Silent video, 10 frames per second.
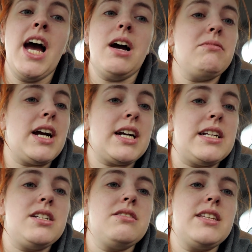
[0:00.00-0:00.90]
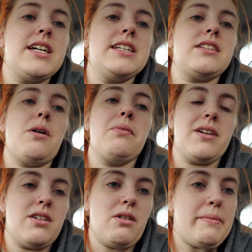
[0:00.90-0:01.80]
I'm not going to do this. I'll
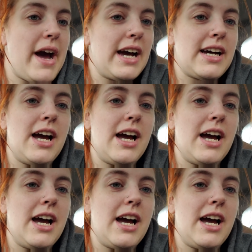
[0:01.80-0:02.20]
put it all back.